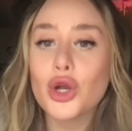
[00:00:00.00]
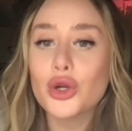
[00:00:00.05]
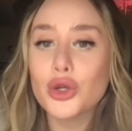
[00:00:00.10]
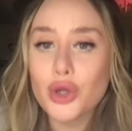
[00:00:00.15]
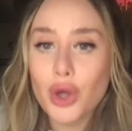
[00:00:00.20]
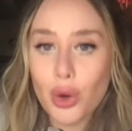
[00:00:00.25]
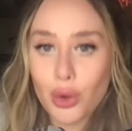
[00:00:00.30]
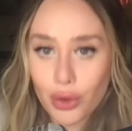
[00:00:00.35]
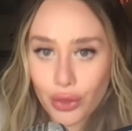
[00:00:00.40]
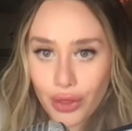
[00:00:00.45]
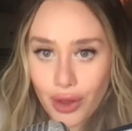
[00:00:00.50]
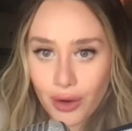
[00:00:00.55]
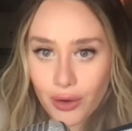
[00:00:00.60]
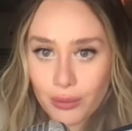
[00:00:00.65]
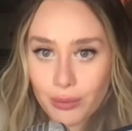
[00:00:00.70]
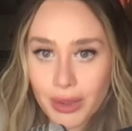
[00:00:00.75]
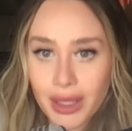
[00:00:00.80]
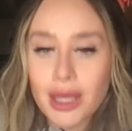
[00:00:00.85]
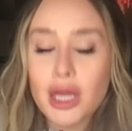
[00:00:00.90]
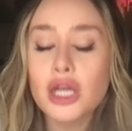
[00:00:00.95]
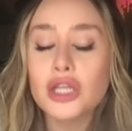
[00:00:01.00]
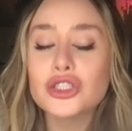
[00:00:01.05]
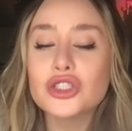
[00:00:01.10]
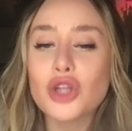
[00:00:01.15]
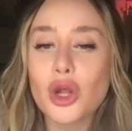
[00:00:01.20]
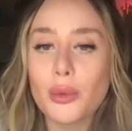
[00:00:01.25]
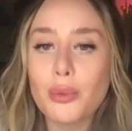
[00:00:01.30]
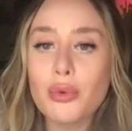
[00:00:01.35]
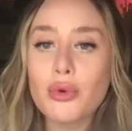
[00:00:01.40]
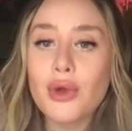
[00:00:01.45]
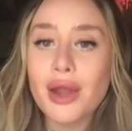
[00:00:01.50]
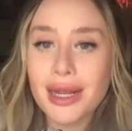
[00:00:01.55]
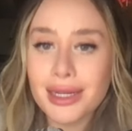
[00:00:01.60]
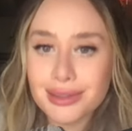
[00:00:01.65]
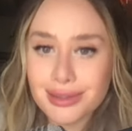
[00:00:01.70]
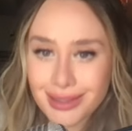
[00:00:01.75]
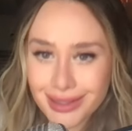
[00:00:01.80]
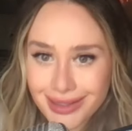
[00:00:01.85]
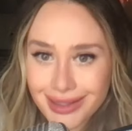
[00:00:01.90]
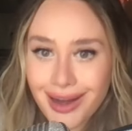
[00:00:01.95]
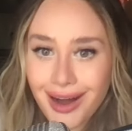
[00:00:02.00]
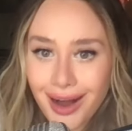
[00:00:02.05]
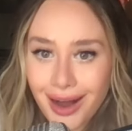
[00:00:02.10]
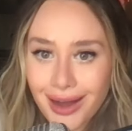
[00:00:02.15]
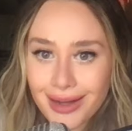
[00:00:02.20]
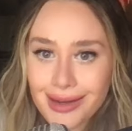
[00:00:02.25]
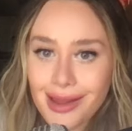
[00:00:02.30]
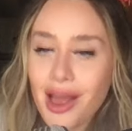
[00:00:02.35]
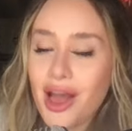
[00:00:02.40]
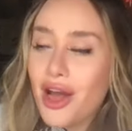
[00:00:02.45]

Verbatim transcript: go to therapy, start praying to God.